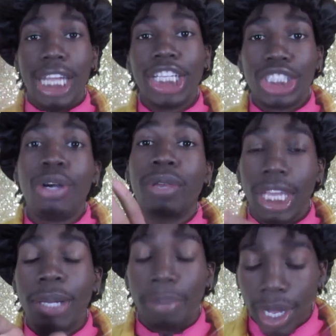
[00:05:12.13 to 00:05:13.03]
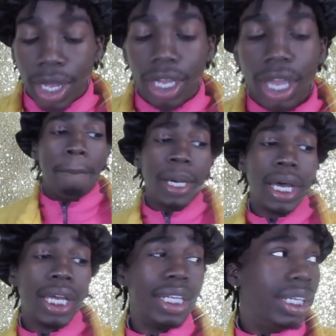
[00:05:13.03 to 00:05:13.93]
That show get bucked.
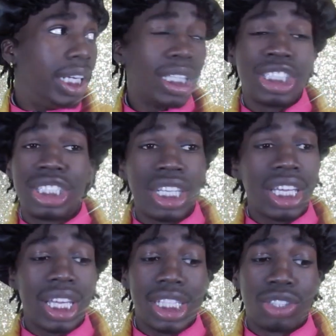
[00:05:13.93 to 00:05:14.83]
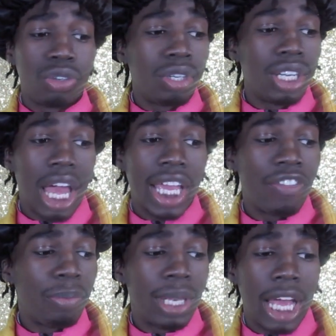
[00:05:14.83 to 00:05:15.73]
But this shit is literally, like,
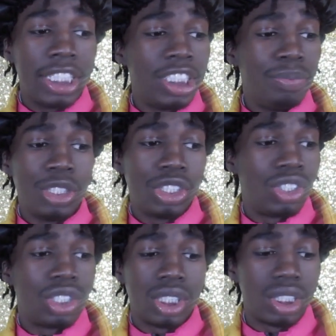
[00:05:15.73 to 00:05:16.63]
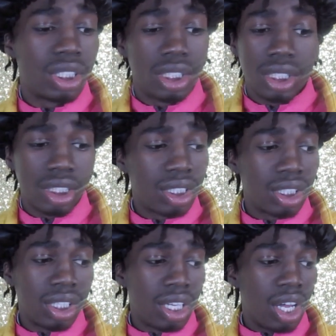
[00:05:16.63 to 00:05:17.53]
giving me, like, these bitches just,
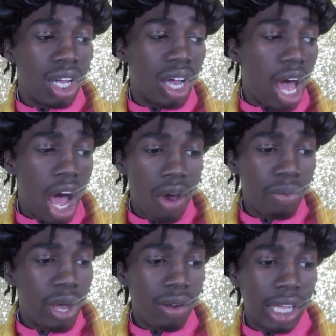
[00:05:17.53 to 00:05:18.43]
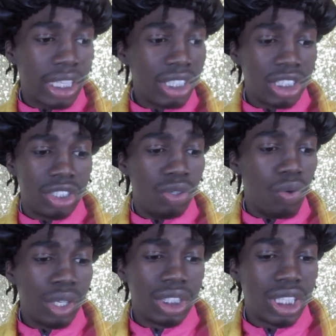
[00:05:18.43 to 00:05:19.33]
I don't know, like, they just
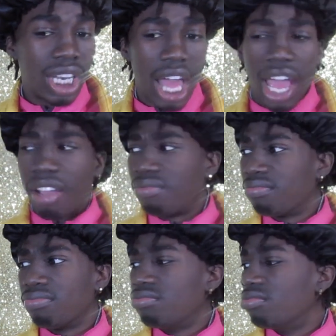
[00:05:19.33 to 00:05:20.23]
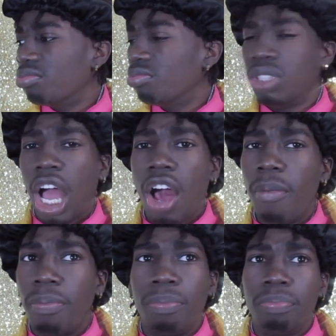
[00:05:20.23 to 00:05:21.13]
doing shit, like,
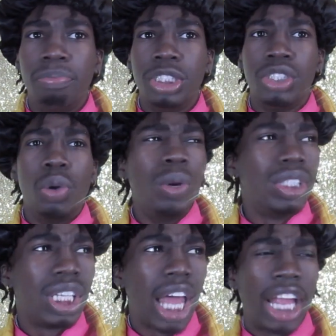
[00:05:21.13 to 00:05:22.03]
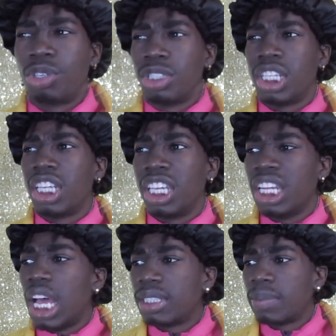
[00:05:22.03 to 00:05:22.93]
y'all just doing shit, like, Christina
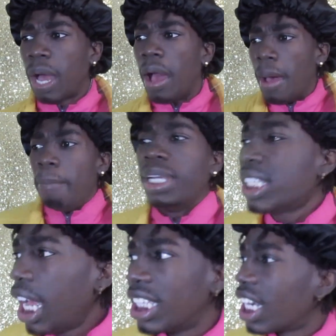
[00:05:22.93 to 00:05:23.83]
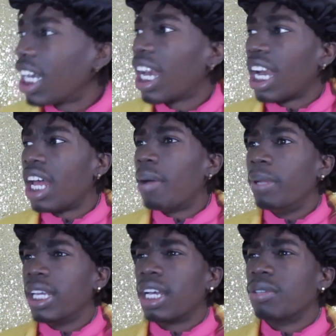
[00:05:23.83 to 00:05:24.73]
getting up to my, bitch, I da-da-da-da-da,
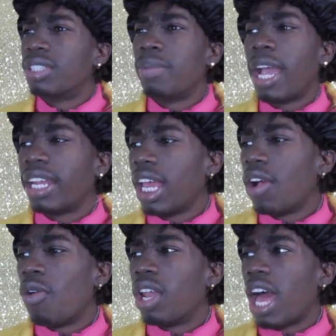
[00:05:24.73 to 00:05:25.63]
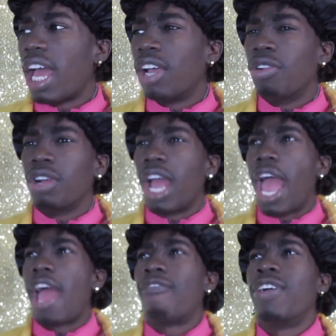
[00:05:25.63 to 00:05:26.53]
but then gonna sit back down, or, like, girl,
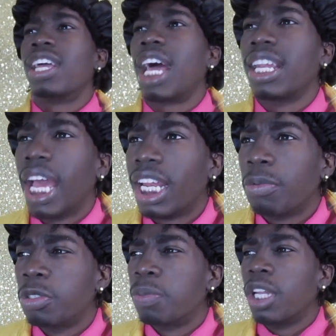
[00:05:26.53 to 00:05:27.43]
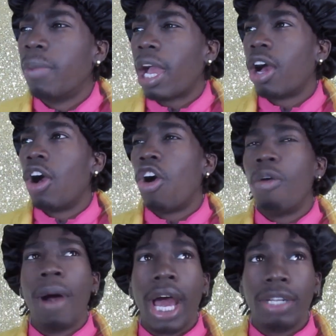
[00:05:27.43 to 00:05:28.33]
fake like Natalie was pulling back her
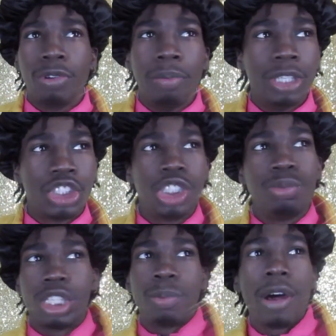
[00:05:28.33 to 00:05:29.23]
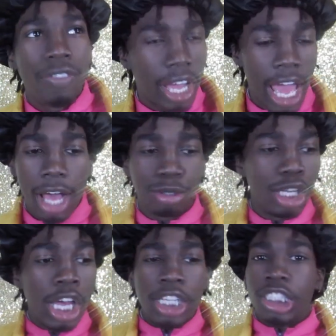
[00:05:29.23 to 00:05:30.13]
whole body when, bitch, she was in the motherfucking house,
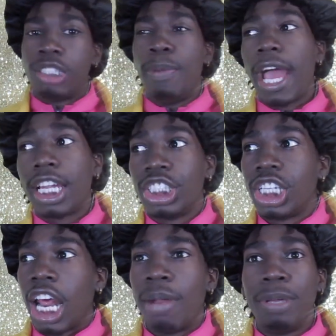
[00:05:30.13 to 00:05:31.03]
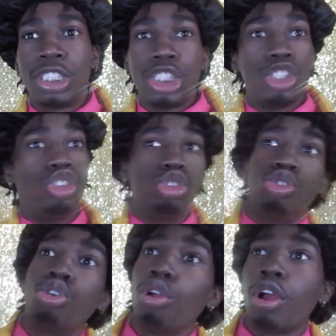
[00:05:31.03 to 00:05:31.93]
smacking the shit out of bitches,
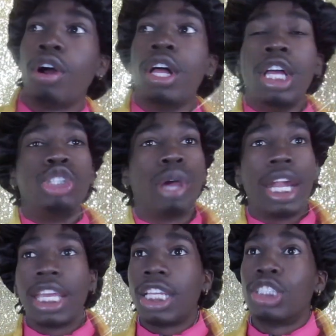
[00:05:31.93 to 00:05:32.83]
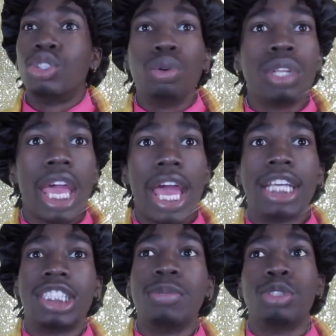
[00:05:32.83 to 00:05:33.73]
girl, trying to get to Julie
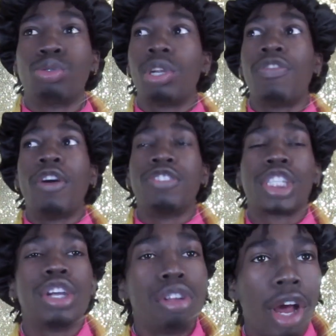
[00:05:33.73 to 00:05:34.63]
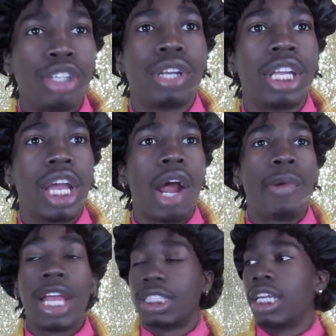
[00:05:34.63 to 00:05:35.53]
ass. It was 3-4 security guards trying to get
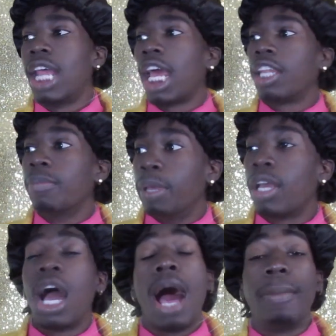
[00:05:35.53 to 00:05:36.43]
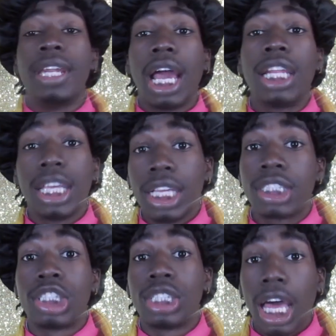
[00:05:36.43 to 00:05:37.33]
her ass, and Natalie
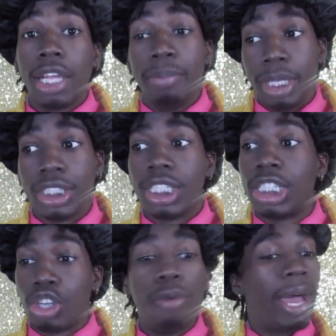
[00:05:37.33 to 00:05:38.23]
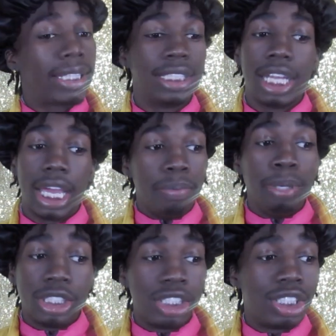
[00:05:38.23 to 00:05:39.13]
is a solid bitch. Let's go back to that. The
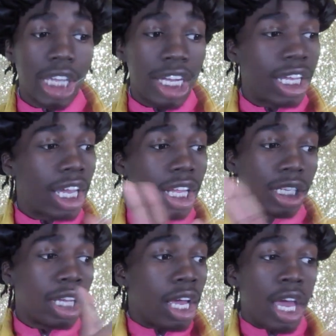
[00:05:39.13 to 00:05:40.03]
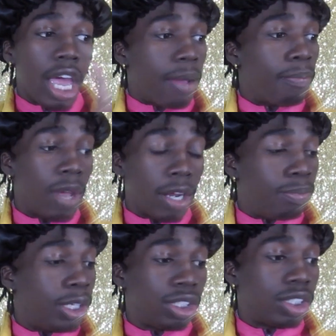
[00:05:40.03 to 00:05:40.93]
bitch is Shannon and
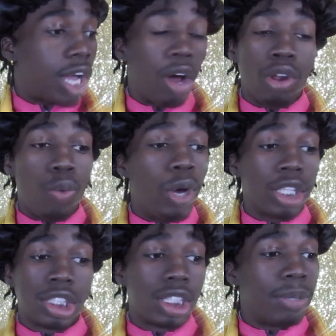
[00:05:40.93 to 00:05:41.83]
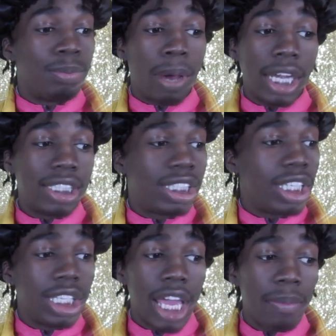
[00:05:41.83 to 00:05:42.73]
bitch, I don't know what slim body
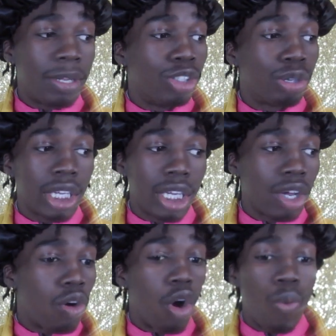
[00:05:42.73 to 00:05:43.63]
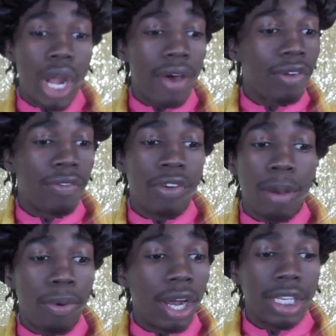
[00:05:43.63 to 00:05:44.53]
tea they've been drinking or whatever the
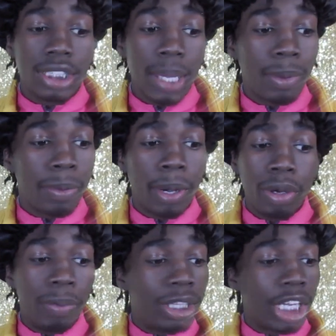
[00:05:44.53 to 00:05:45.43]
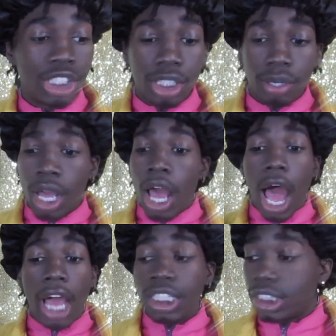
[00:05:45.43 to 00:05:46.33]
fuck products they've been promoting, but that shit,
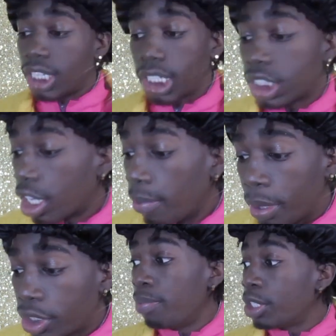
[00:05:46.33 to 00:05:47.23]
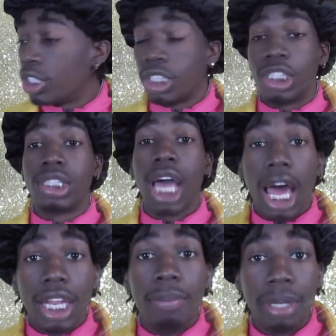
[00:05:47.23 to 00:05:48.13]
I need to take some, bitch. Them bitches is
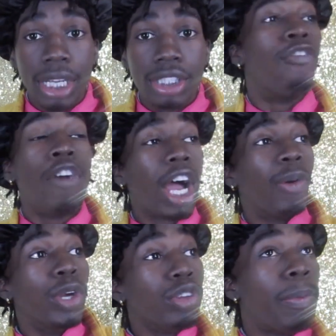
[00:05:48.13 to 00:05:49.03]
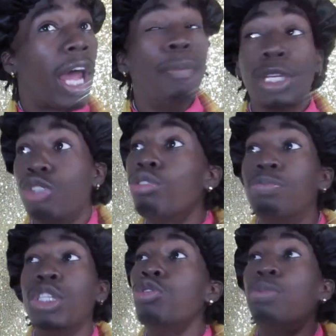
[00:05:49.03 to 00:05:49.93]
solid, bitch. A fuck are you talking about? You
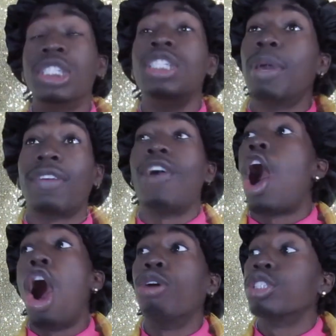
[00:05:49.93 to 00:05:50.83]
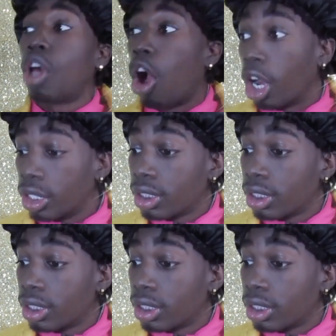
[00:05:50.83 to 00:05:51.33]
bitch made up an all-star.